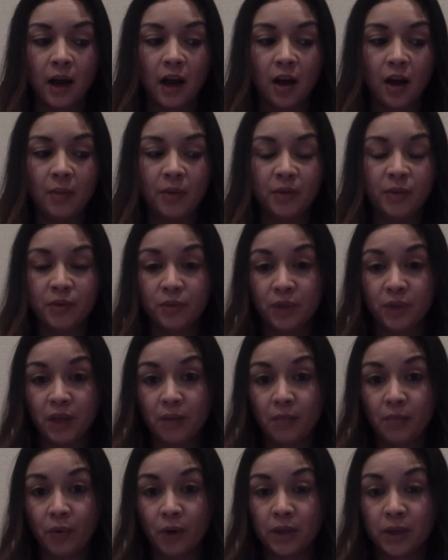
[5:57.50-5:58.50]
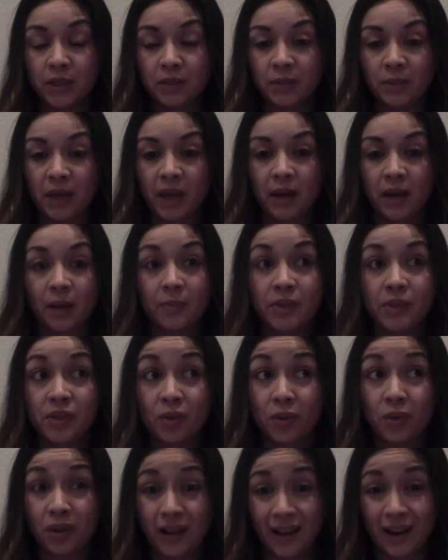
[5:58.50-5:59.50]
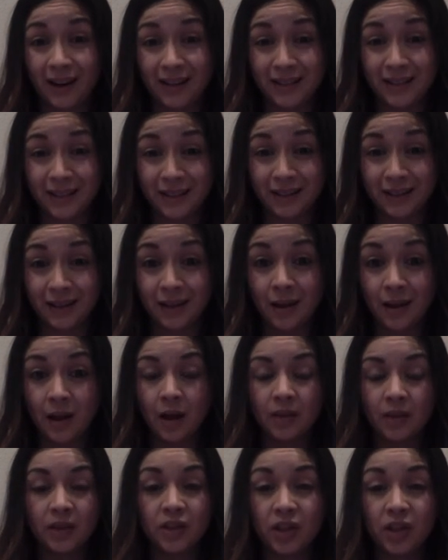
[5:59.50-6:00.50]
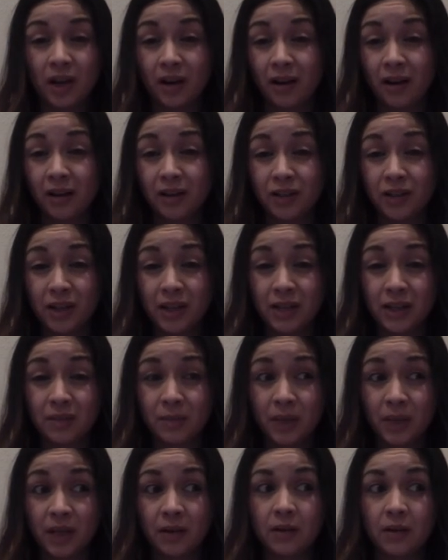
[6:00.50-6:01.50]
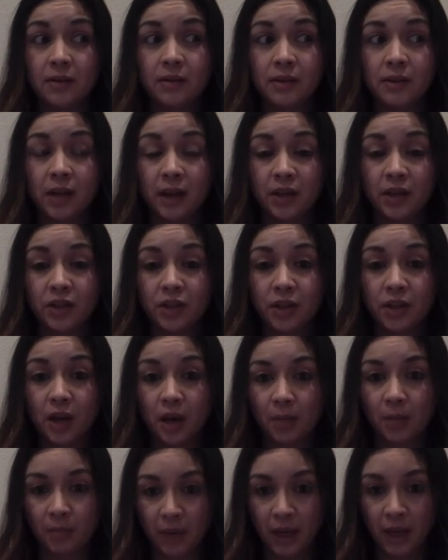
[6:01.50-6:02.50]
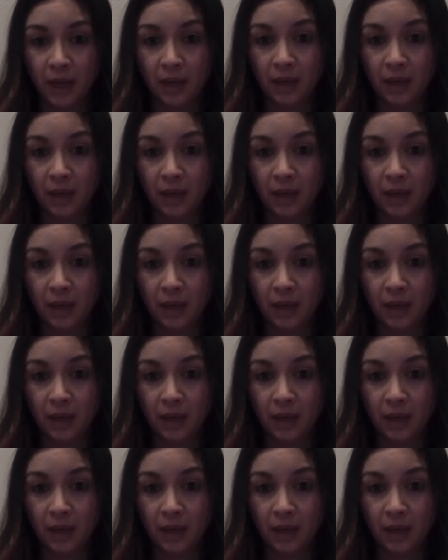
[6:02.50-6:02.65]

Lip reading: It was really important to me, and I'm so glad I did. The Shakeology has been such a big,